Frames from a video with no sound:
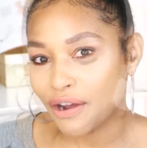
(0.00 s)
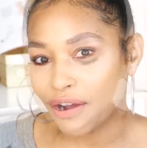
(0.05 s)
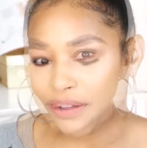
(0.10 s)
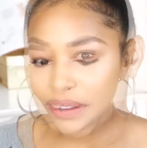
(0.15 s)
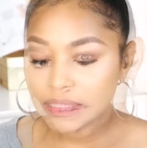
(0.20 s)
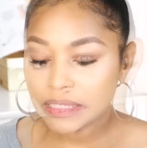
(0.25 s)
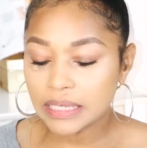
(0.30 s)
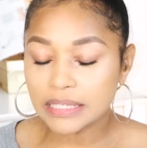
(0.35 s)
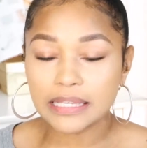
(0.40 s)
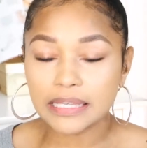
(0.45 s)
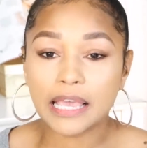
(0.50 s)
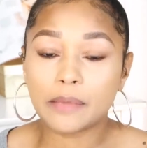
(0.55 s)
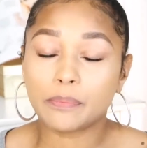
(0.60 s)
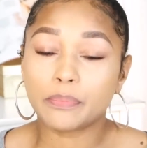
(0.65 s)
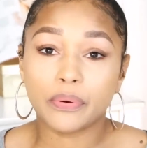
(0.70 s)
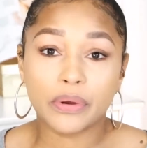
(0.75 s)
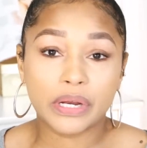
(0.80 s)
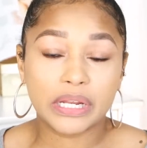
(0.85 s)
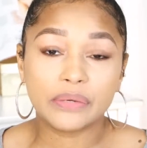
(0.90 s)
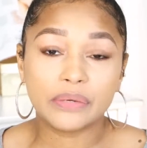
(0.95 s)
Now this is a
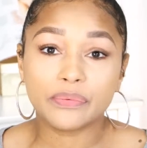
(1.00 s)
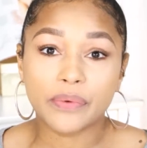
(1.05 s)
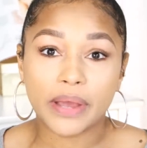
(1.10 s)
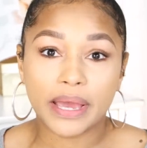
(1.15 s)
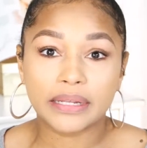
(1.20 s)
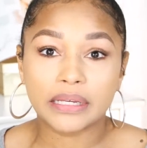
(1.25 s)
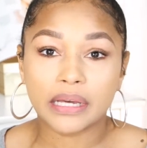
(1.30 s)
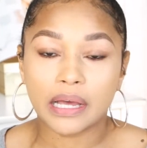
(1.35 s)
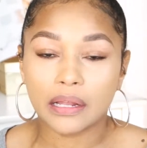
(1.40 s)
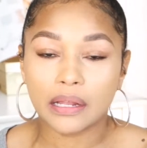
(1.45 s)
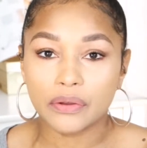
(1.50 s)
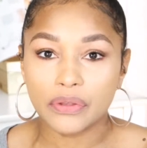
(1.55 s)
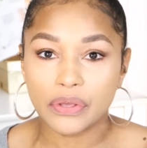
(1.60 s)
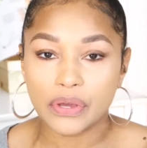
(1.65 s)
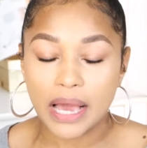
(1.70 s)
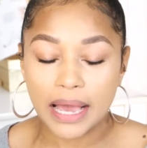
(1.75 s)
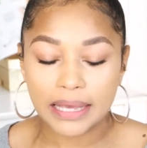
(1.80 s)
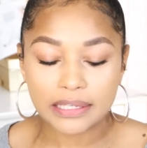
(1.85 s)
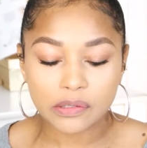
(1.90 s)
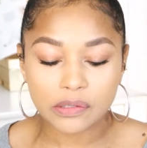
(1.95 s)
pretty red color
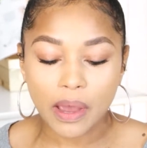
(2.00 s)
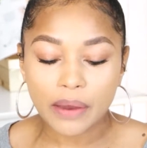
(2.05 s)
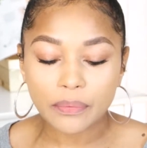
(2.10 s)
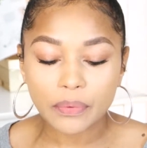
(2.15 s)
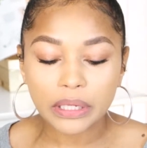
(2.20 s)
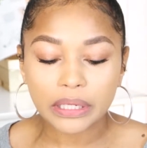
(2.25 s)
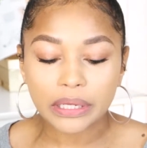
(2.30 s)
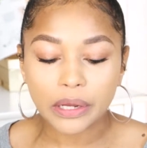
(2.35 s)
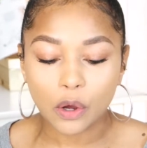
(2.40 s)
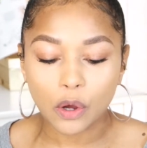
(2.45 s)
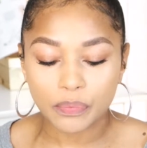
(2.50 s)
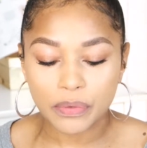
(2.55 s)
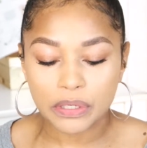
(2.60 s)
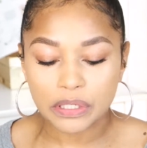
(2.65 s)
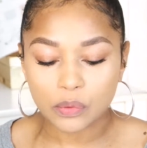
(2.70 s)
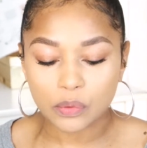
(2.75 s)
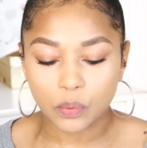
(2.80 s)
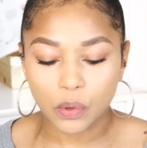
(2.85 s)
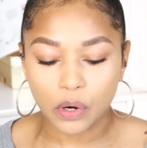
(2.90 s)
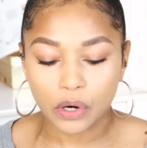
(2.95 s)
you guys so I really hope
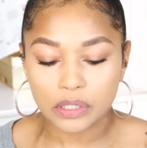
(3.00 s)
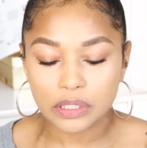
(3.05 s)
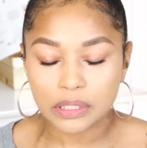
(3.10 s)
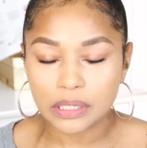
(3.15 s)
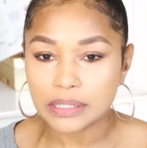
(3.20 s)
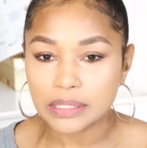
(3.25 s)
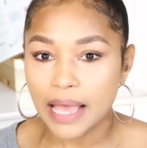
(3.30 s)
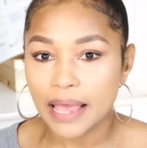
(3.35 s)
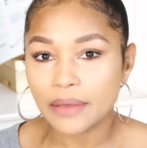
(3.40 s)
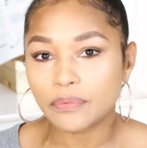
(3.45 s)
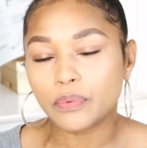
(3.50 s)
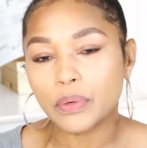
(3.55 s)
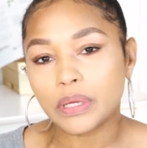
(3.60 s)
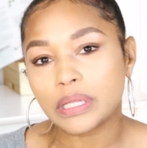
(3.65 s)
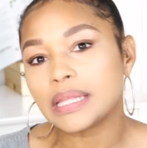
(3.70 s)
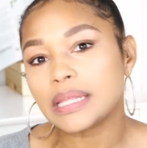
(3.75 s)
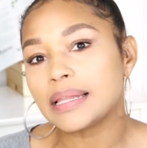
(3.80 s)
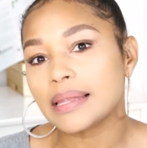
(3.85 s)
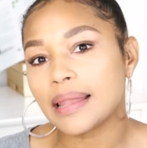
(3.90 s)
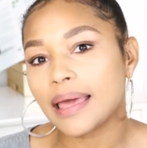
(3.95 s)
this works because I
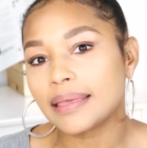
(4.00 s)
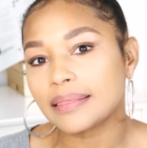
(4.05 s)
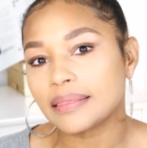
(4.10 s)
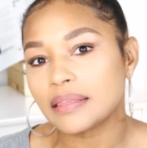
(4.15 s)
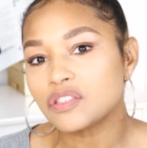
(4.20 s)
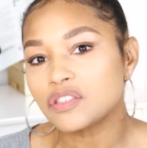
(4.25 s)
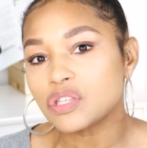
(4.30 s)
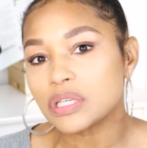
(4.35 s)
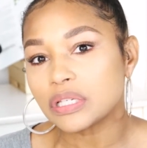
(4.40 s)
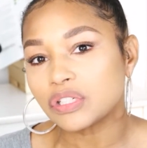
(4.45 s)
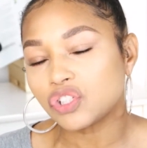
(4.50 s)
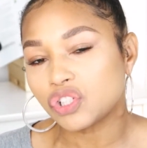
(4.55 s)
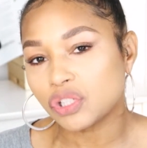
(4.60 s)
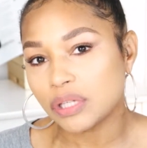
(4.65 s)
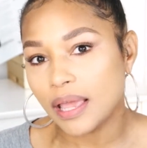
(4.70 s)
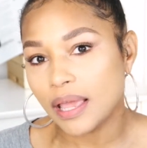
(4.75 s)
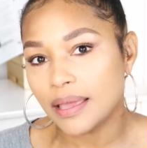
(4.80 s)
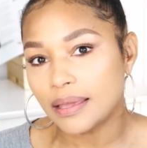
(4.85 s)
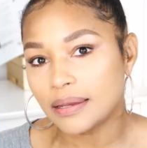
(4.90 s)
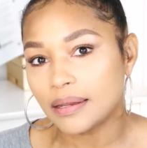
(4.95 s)
really like this
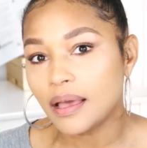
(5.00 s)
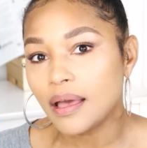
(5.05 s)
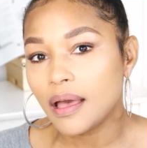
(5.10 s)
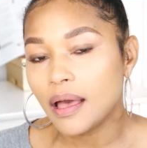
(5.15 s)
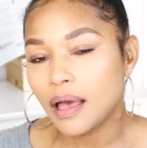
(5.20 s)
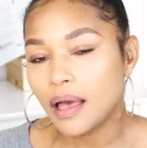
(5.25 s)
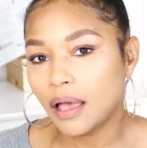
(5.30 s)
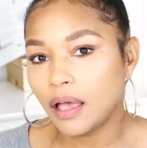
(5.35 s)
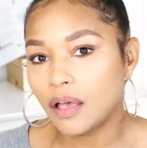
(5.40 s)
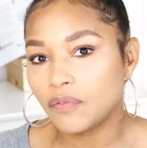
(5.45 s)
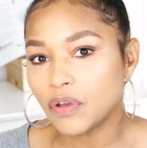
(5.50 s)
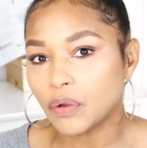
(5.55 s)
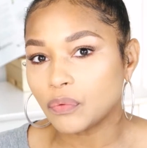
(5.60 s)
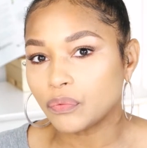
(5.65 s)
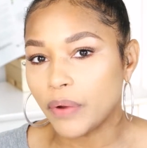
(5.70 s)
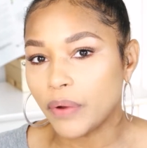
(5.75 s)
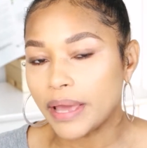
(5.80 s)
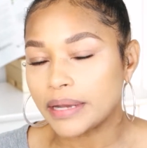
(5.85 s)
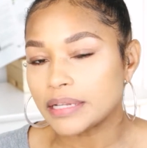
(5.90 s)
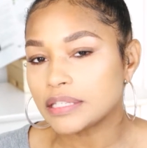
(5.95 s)
shade of
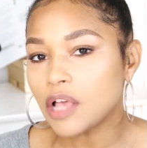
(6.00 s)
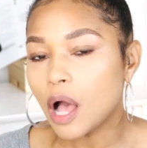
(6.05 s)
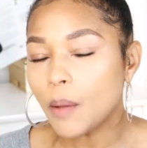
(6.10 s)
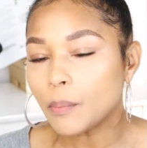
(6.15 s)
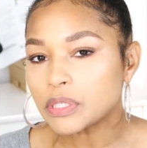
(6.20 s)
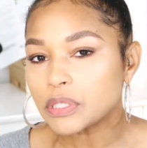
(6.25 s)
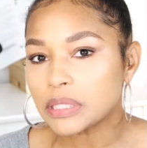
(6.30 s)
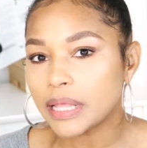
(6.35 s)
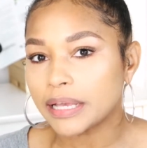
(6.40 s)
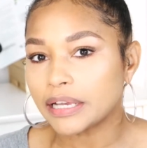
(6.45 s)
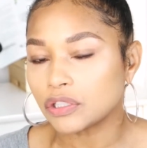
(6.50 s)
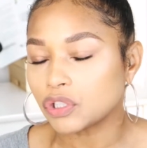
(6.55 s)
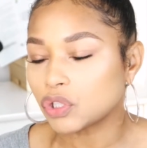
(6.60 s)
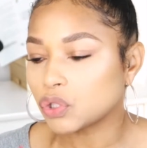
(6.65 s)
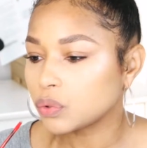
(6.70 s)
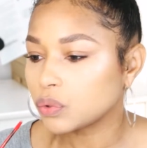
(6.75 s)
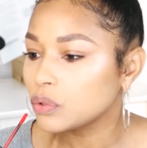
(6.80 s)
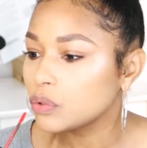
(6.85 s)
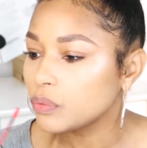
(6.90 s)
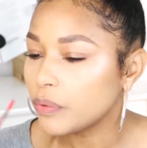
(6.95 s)
red. It's almost like a
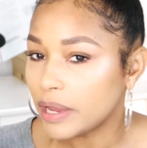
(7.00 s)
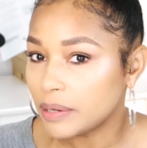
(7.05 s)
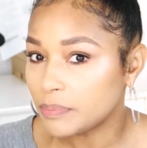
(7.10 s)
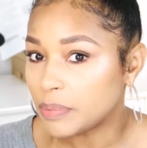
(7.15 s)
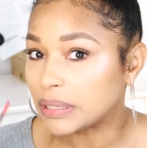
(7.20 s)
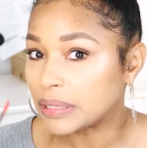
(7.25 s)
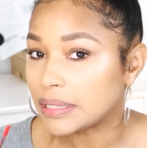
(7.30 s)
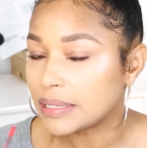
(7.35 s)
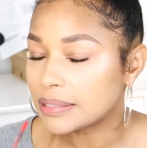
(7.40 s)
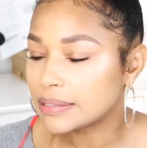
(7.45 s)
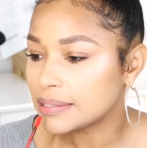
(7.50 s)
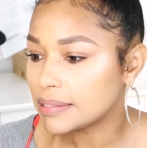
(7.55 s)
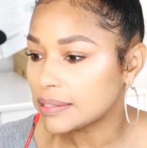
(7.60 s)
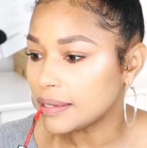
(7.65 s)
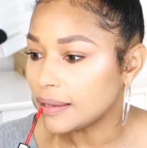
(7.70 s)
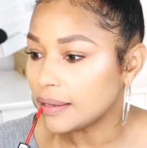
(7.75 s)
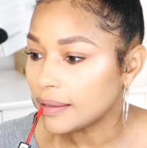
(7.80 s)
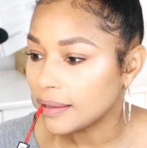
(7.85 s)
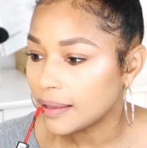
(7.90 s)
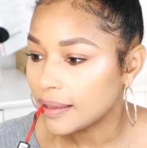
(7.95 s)
true red but let's
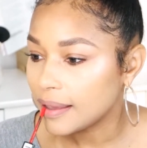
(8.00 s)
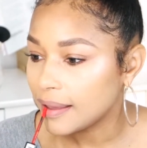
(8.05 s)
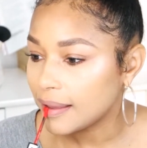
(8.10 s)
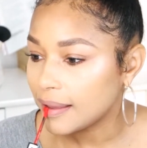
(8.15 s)
see.